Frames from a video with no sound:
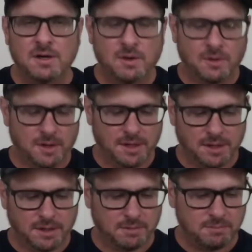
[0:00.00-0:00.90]
on
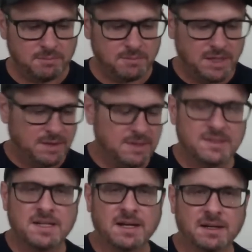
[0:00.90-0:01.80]
uh, these
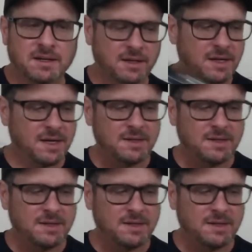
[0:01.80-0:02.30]
Technica guns.